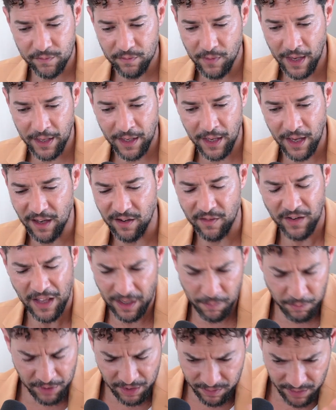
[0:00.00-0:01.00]
I can't like,
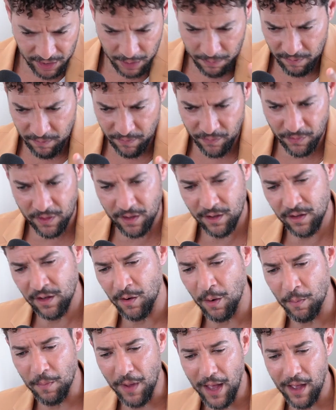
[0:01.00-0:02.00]
t you know,